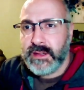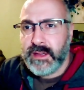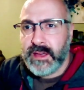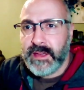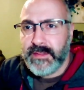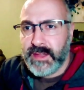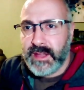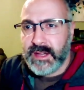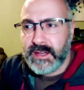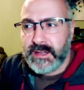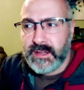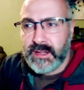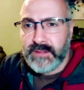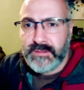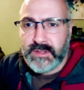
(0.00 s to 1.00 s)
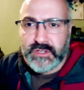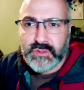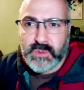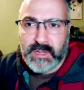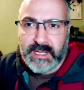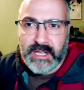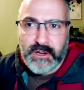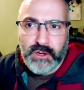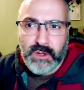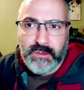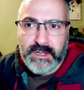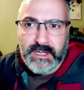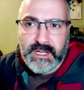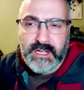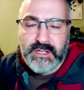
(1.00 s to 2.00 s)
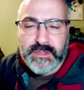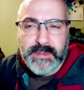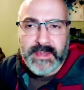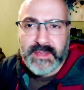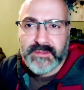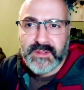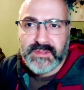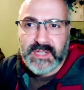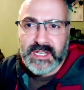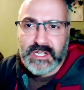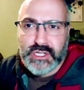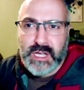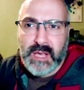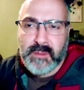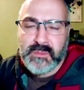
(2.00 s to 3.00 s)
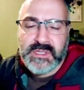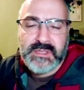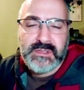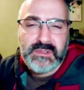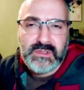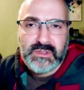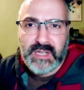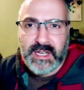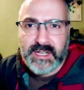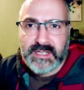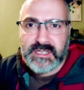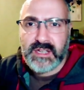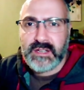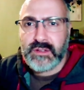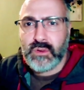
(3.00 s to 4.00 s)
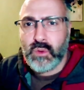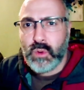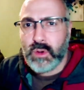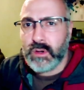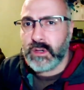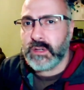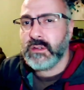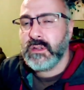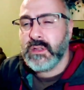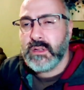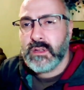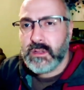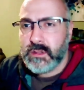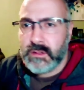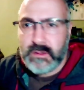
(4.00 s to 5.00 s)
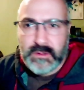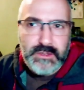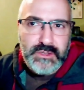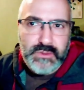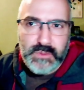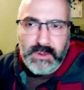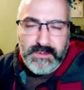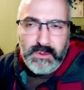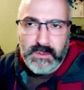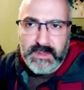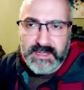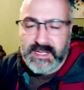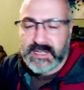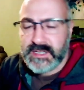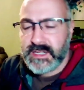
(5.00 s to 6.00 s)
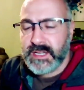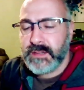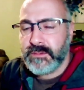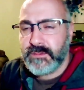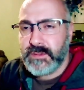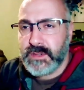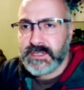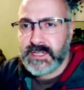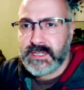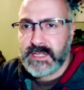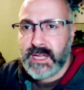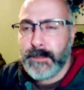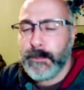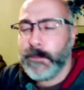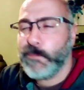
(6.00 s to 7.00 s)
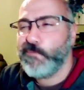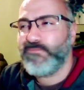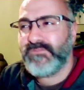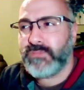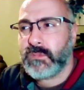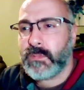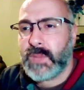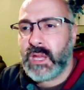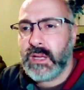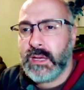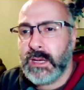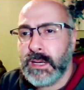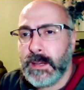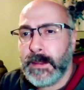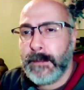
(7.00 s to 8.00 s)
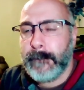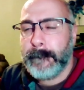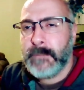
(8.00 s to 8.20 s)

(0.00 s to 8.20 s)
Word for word: And then if you just want to get it over and done, you spend the 15 gems, you get it done, or you just wait for reset day, for reset time. Um,